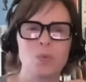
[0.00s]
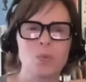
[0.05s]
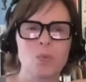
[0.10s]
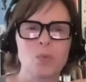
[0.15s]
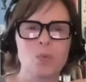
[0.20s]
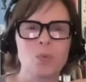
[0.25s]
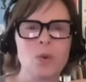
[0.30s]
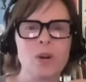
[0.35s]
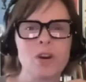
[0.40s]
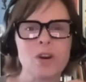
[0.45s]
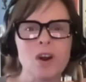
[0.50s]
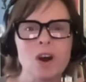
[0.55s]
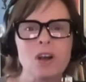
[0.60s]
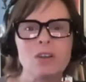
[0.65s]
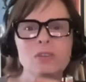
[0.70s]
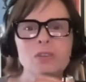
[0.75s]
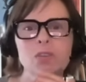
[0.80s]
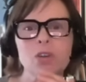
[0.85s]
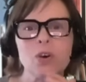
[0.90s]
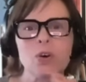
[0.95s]
we're
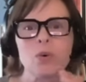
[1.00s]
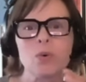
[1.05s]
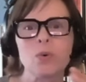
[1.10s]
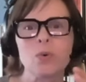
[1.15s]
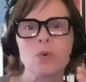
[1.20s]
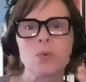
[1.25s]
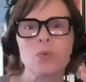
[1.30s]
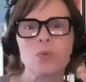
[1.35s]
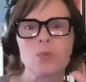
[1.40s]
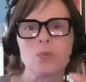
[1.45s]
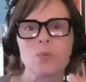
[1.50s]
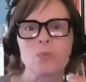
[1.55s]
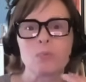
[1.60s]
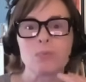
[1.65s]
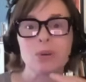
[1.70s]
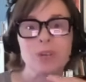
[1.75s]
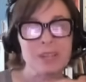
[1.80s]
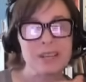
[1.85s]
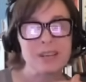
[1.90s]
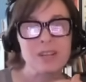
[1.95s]
also
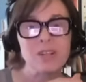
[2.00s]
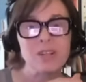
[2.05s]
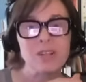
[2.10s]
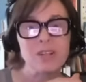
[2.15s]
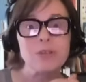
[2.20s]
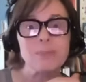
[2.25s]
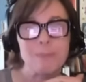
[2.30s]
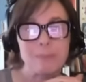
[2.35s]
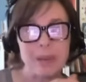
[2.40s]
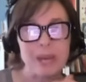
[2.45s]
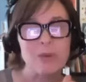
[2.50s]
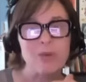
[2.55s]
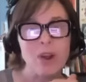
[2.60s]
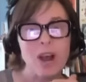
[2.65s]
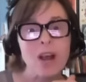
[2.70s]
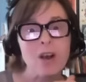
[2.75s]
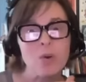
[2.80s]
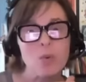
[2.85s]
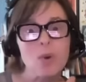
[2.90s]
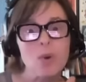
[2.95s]
pretty close to
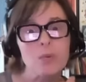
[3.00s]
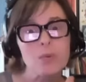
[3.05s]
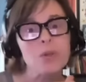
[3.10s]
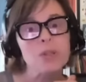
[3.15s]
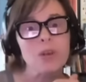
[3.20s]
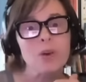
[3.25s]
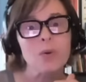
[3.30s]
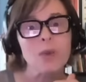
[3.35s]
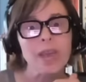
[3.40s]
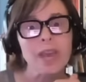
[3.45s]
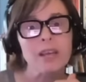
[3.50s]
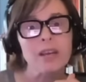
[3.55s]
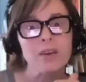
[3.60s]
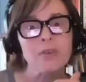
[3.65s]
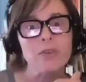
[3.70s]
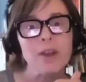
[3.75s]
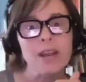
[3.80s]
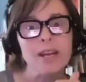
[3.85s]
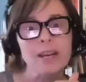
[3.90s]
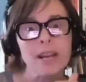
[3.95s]
bedrock where we're
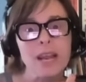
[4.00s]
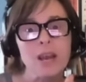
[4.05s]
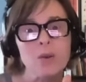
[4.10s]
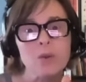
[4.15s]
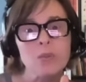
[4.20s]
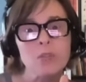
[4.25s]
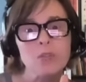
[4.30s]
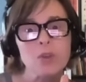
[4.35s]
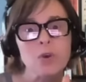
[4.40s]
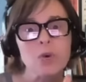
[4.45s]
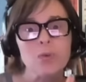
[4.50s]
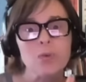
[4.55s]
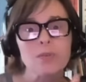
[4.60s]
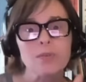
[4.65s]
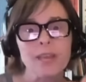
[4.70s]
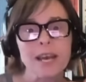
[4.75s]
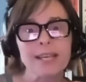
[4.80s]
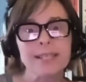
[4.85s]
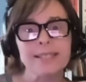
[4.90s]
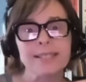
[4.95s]
located right now. So
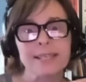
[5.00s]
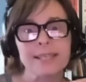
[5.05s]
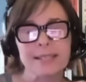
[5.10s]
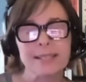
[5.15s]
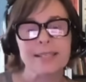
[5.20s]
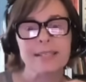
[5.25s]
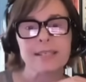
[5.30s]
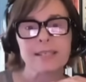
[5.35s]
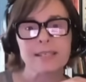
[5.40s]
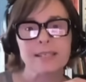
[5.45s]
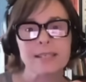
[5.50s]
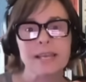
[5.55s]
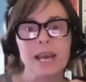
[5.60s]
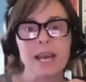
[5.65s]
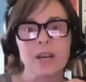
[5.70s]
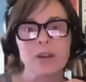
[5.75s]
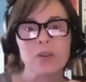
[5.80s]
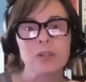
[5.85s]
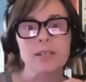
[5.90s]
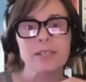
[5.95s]
that doesn't entirely